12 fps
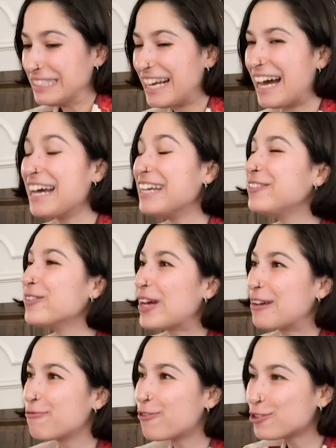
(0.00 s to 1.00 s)
I do.
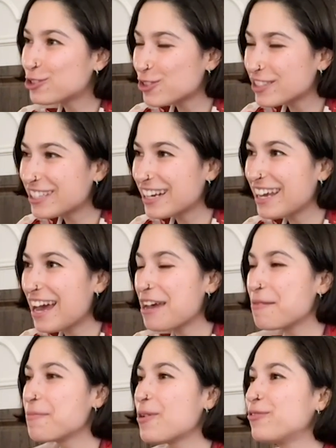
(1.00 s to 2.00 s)
Unfortunately,
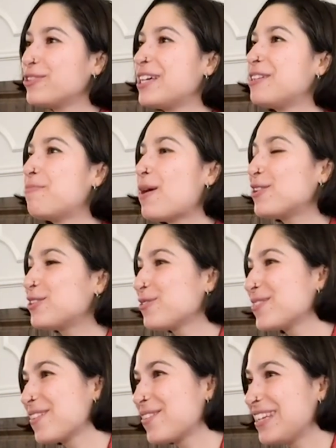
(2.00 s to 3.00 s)
I'm of the part of
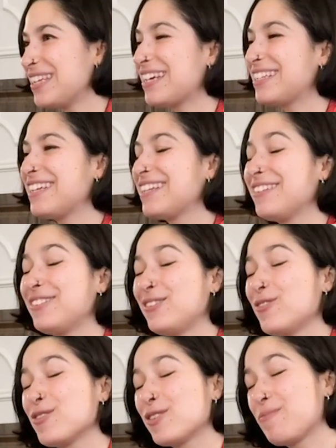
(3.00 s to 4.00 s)
Sardinia that
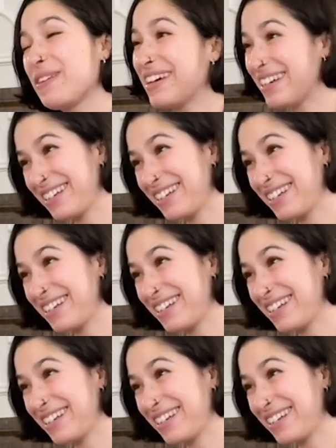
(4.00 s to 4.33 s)
don't speak